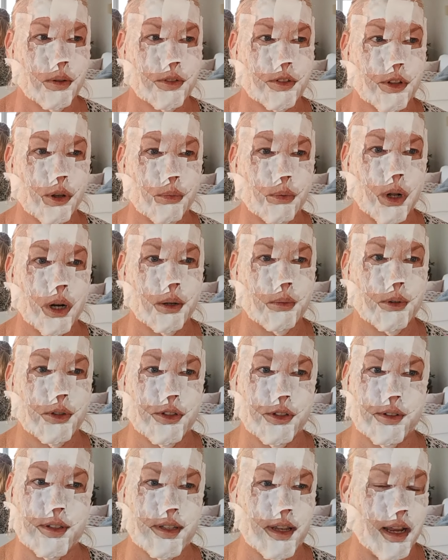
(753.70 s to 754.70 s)
So what I will
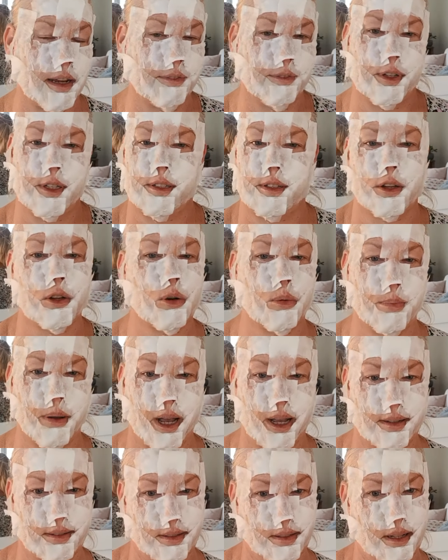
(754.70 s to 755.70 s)
do is every single
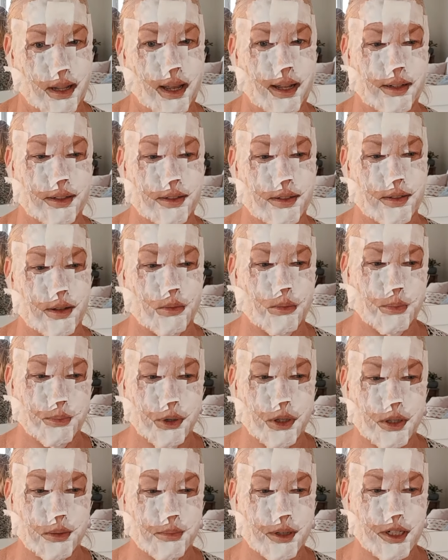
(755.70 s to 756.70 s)
person that enters, I will
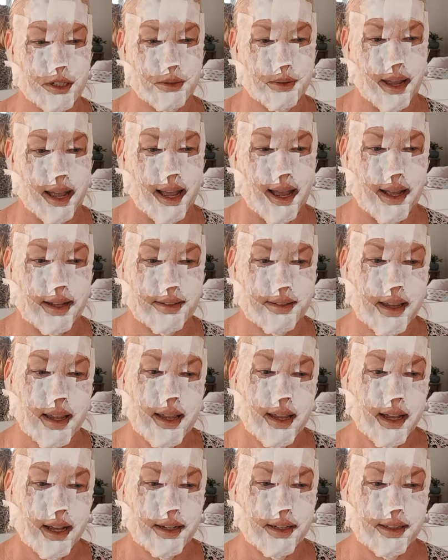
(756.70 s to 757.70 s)
put them into a hat,
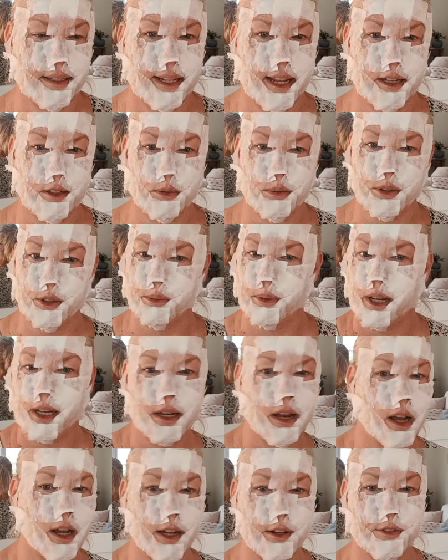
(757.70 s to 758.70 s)
and at the end we'll do a
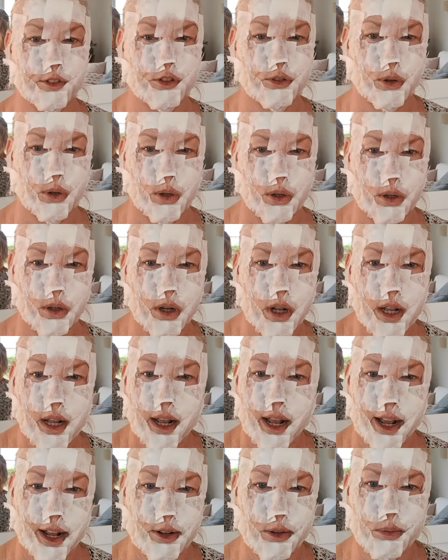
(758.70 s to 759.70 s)
live draw,
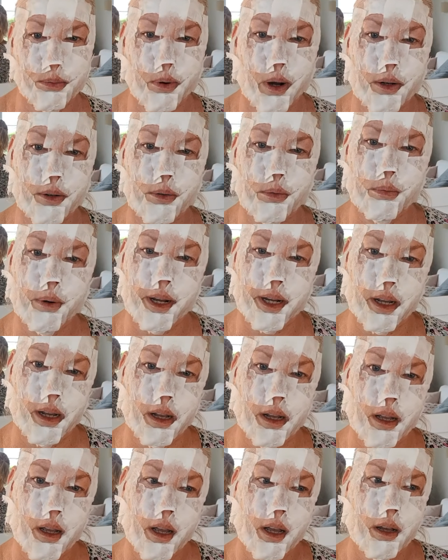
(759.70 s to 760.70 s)
and one
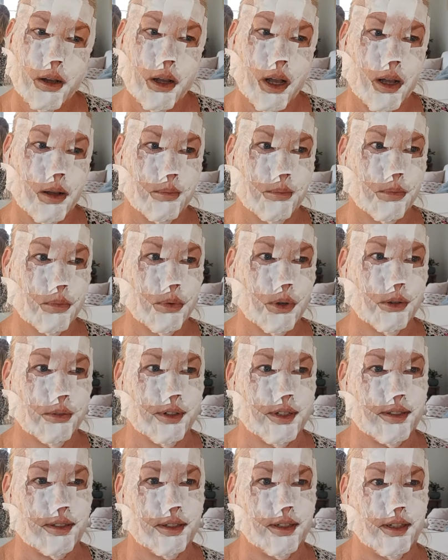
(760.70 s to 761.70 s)
winner will
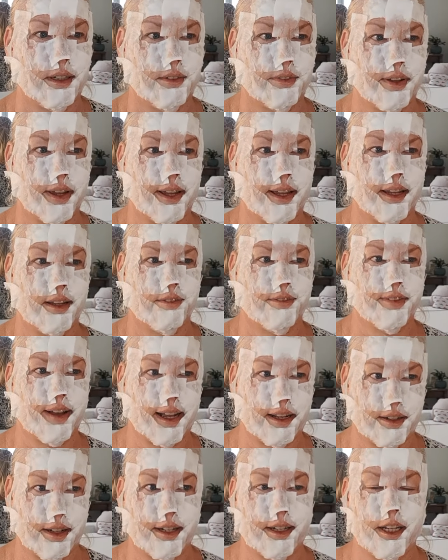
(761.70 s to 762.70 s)
receive an
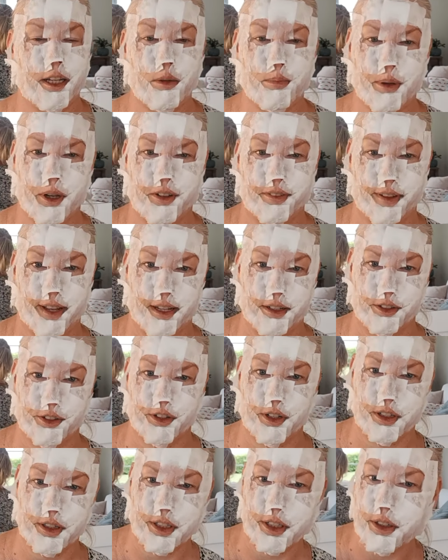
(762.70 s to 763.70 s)
Evo
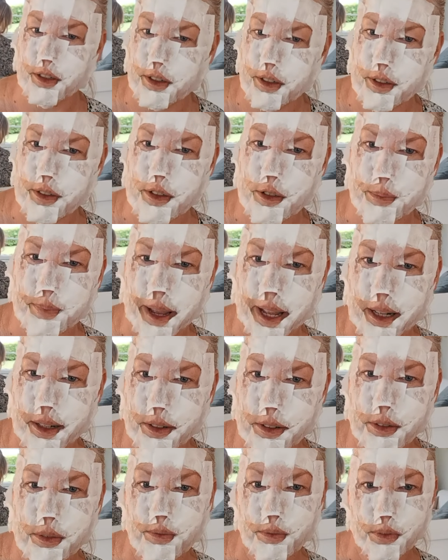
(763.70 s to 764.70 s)
voucher that you can
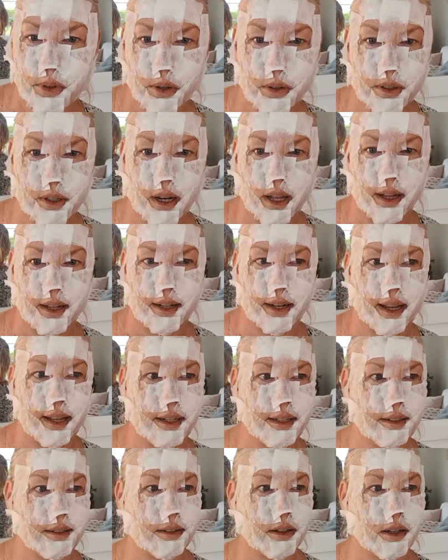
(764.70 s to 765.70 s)
spend online at
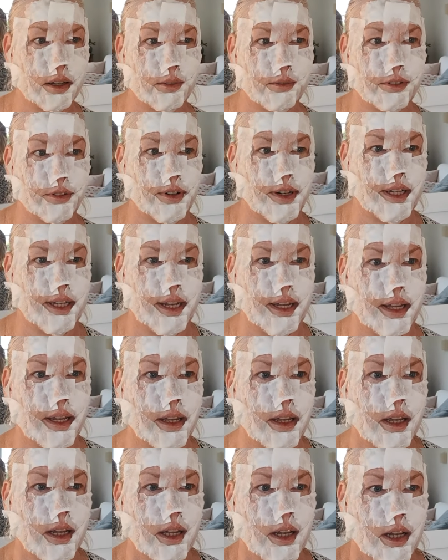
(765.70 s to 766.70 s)
any time for a
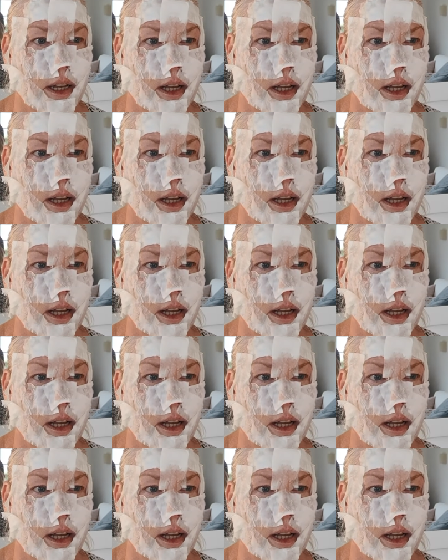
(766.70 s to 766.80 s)
year